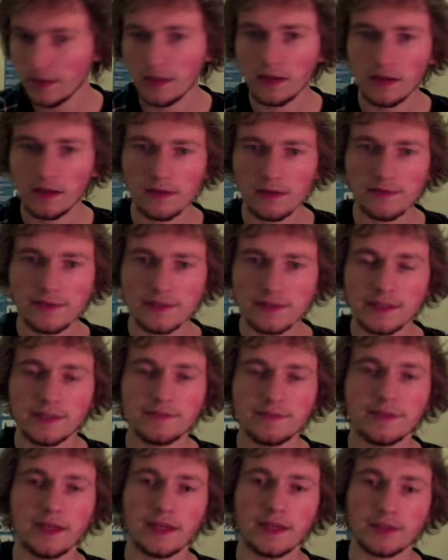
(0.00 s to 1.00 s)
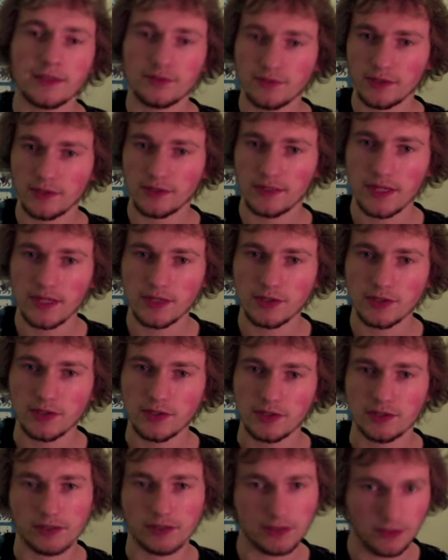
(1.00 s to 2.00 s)
Obviously, if you get a strength 10
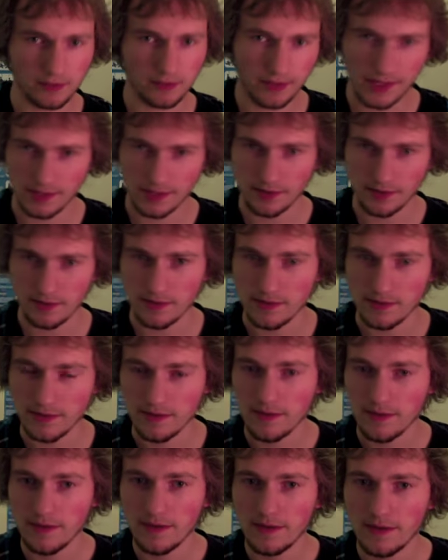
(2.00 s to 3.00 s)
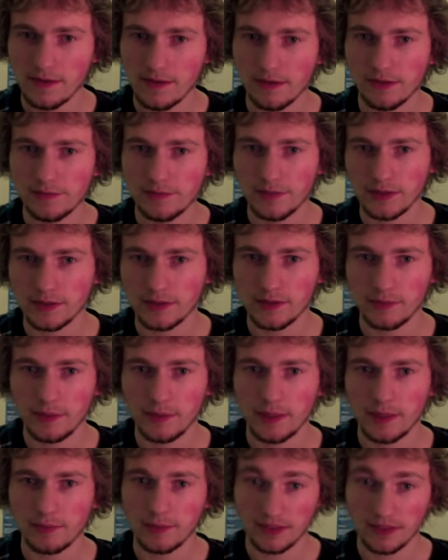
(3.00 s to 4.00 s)
shot, you don't get your feel no
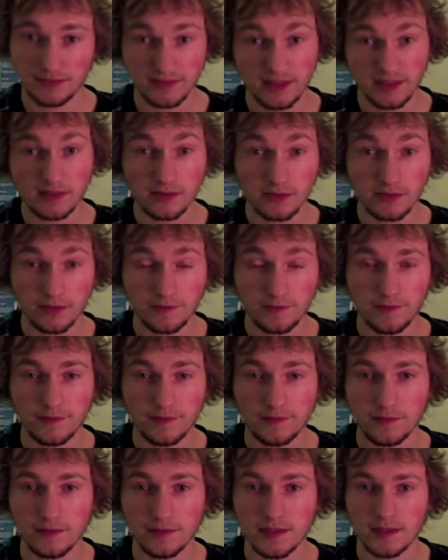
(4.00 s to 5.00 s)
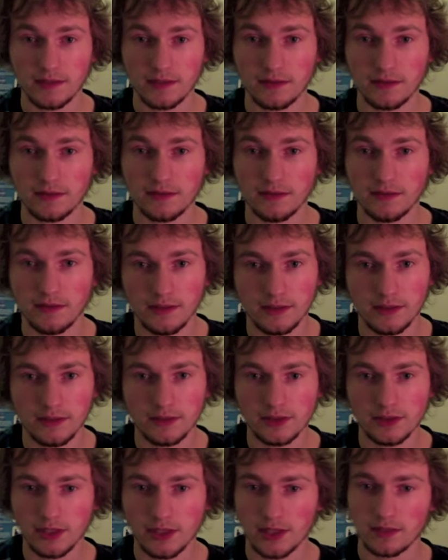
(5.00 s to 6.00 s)
pain, but you've still got your 50%
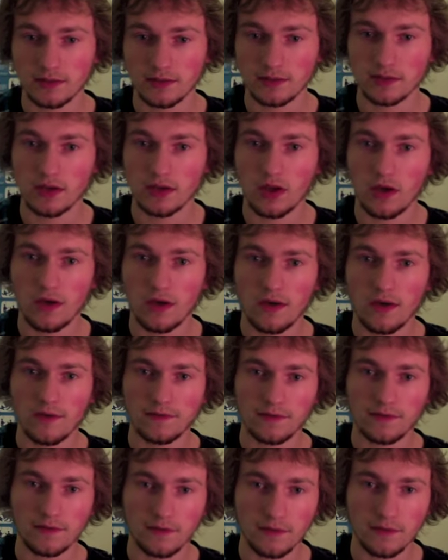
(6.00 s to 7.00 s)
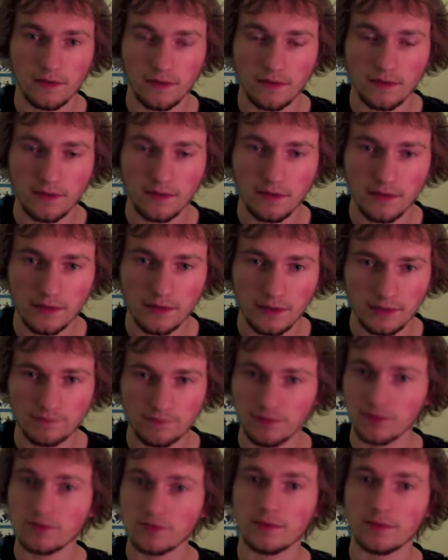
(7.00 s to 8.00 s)
chance of your
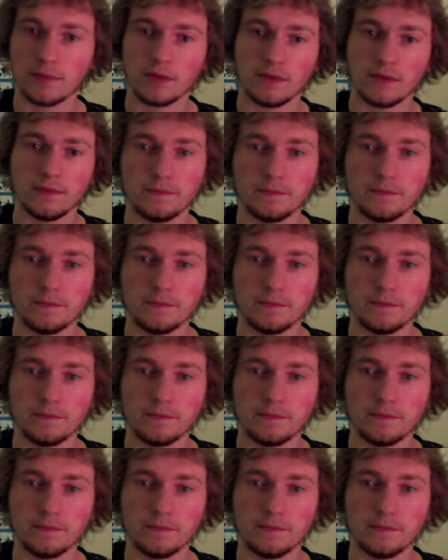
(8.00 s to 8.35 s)
invulnerable.